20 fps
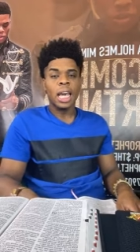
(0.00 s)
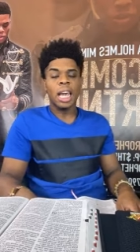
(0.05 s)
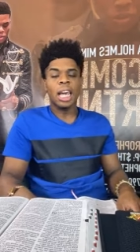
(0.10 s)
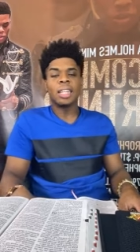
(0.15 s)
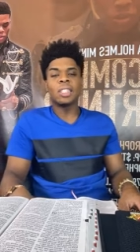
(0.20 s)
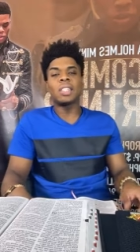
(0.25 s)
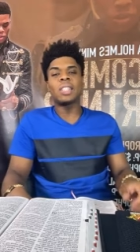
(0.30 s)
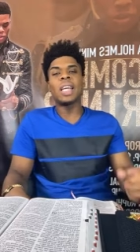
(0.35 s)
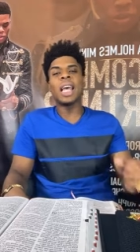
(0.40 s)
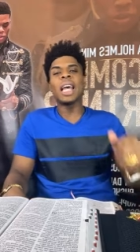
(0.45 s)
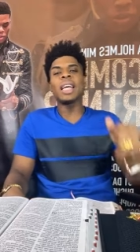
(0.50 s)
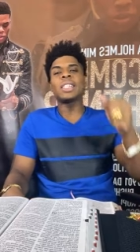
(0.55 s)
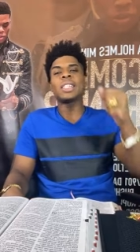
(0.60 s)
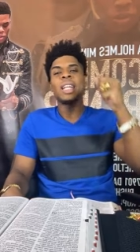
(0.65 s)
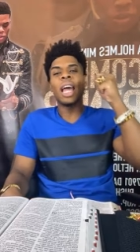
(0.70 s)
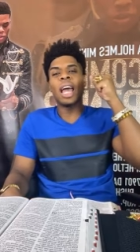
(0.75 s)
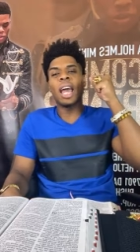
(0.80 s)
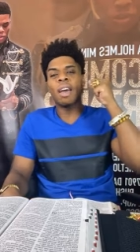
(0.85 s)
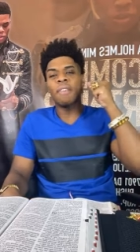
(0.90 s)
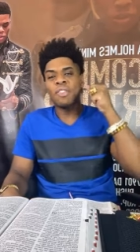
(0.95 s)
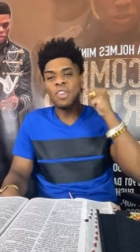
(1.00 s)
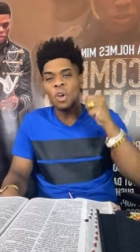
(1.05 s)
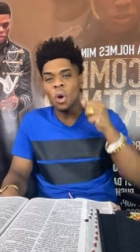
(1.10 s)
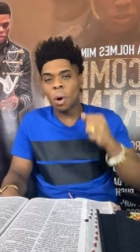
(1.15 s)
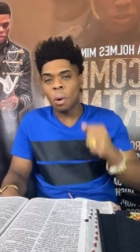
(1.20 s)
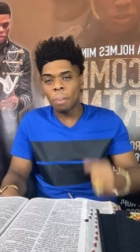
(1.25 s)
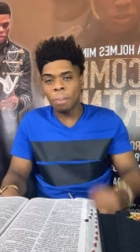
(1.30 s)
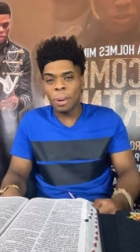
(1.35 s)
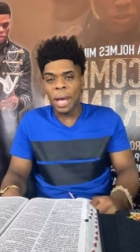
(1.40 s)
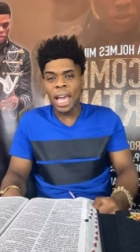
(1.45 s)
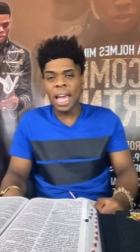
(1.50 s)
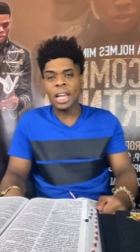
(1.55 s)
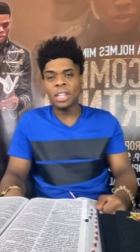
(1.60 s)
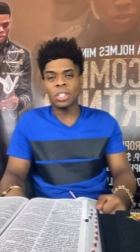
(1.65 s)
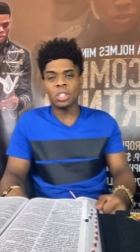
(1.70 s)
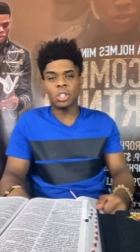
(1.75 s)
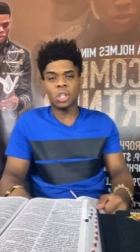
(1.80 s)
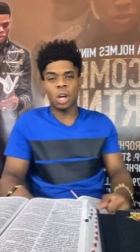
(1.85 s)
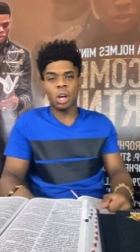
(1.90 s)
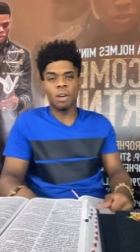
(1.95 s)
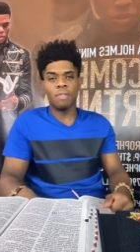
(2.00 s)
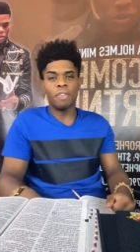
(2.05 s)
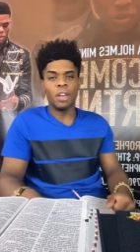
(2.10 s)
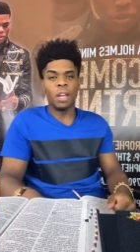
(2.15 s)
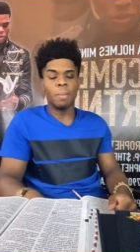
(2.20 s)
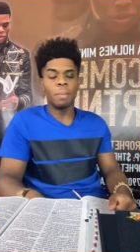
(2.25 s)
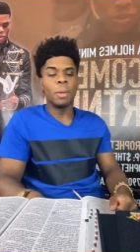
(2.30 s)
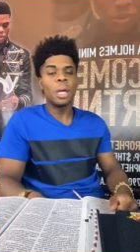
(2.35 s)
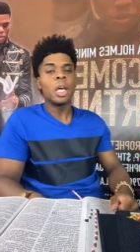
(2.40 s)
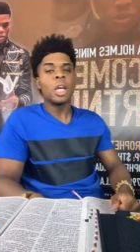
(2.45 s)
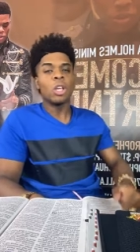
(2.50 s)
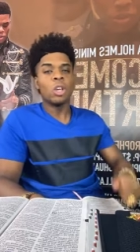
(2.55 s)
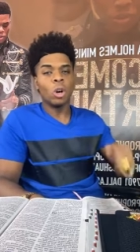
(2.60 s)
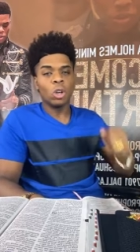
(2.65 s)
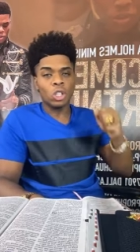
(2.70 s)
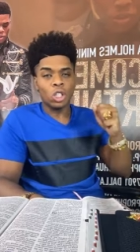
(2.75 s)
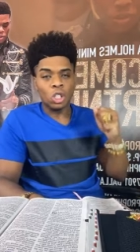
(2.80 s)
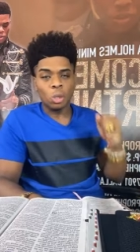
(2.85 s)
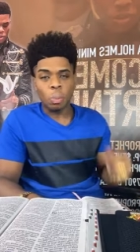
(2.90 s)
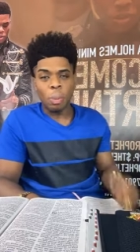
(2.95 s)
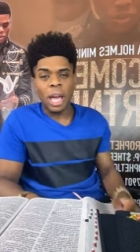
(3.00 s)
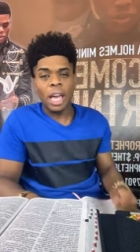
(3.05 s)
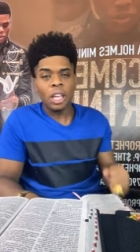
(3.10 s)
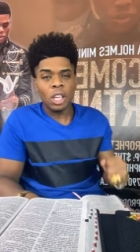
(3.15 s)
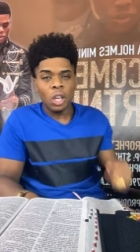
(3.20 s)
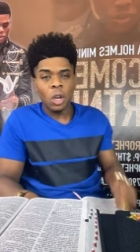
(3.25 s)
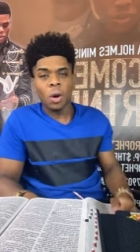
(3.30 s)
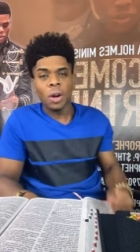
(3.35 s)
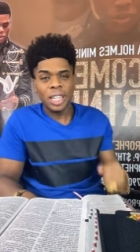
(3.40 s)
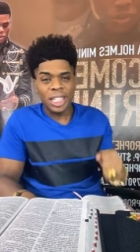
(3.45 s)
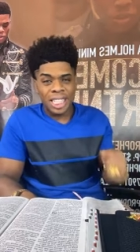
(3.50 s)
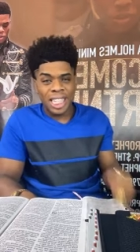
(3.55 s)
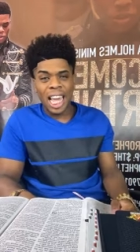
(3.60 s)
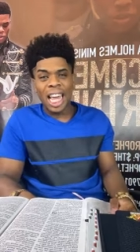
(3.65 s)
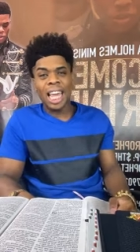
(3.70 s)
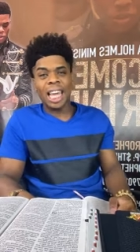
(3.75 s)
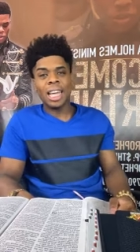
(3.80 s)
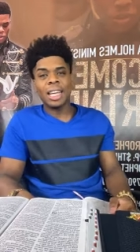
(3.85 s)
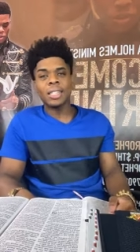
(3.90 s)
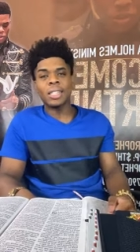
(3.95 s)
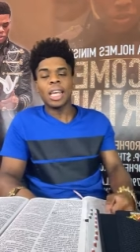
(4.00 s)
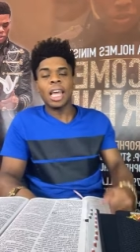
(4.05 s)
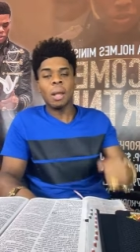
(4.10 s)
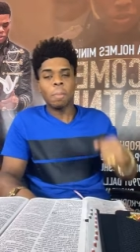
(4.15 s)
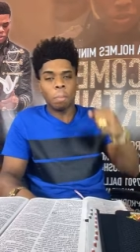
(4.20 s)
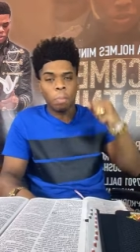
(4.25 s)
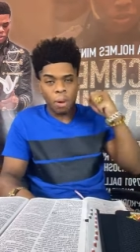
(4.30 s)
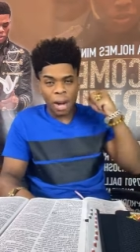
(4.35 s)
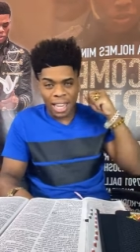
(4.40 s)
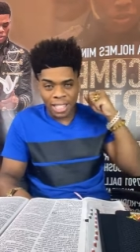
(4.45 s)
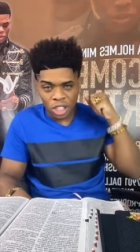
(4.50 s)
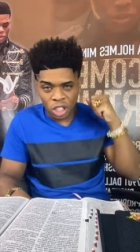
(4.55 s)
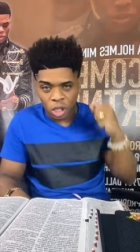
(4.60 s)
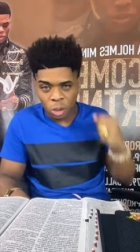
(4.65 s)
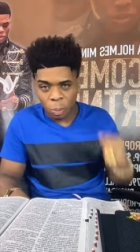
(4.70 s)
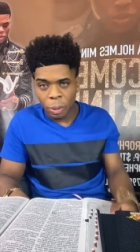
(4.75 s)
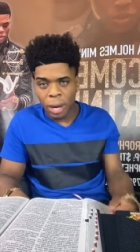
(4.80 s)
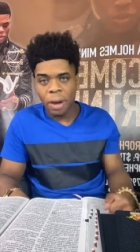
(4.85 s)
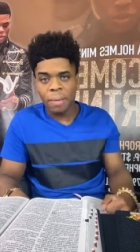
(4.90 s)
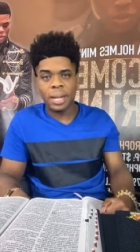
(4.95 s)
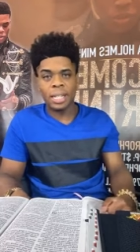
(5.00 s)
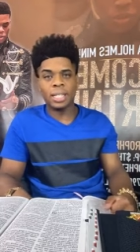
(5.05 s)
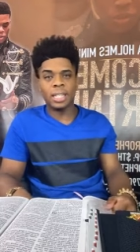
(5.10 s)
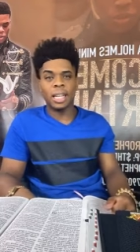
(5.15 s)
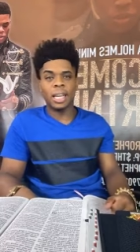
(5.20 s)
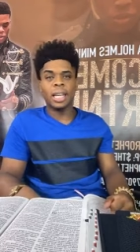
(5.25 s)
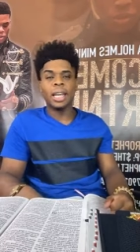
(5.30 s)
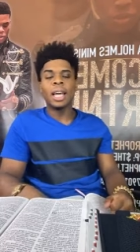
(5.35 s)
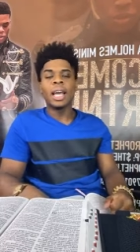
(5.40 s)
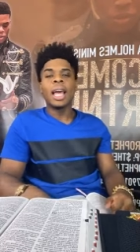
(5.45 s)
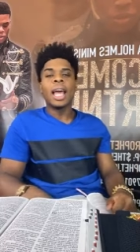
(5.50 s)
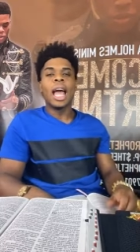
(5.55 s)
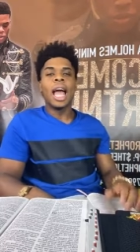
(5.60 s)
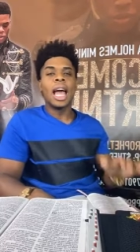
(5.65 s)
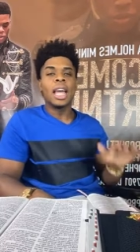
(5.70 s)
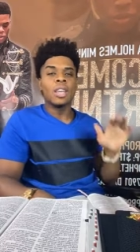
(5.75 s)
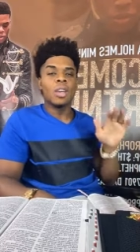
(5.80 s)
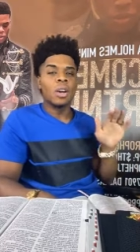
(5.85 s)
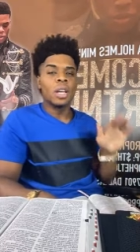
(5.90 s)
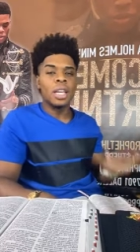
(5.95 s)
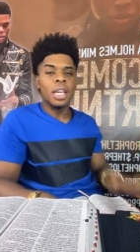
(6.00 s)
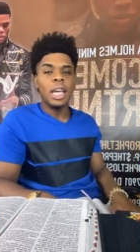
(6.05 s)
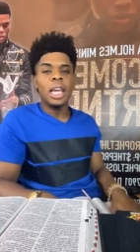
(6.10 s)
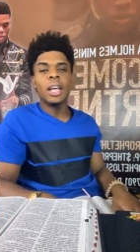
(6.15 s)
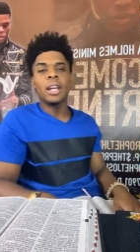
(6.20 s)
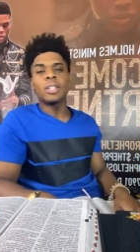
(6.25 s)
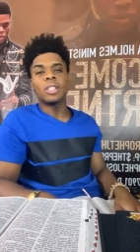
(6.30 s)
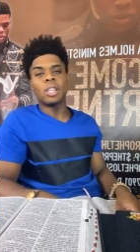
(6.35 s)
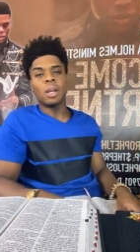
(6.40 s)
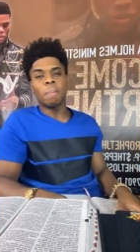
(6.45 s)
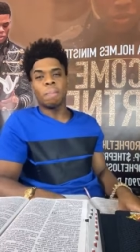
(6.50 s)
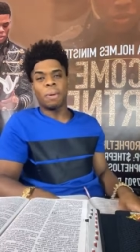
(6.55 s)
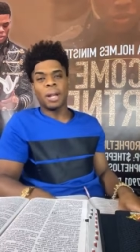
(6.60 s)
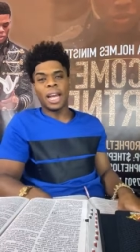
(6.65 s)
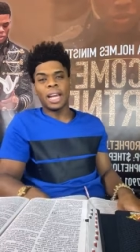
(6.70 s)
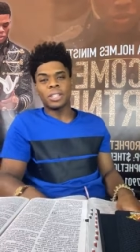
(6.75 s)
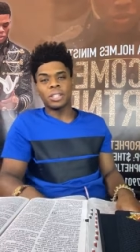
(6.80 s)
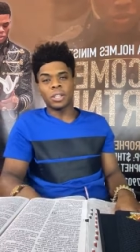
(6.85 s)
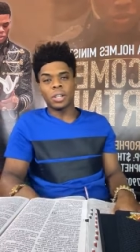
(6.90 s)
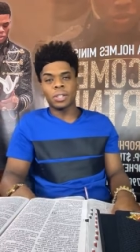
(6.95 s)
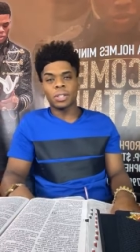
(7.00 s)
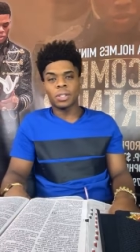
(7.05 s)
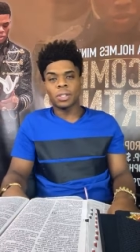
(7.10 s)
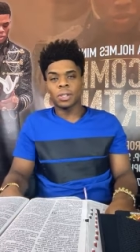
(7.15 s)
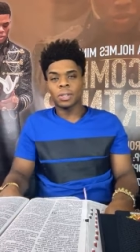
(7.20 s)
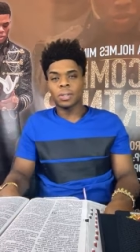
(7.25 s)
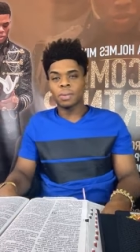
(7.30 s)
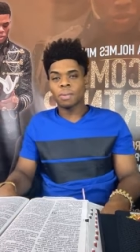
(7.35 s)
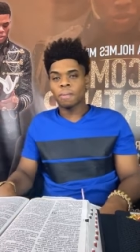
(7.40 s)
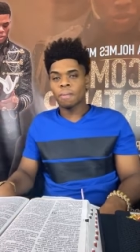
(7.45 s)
it says that if you obey and serve him, you'll spend your days in prosperity and your years in pleasures.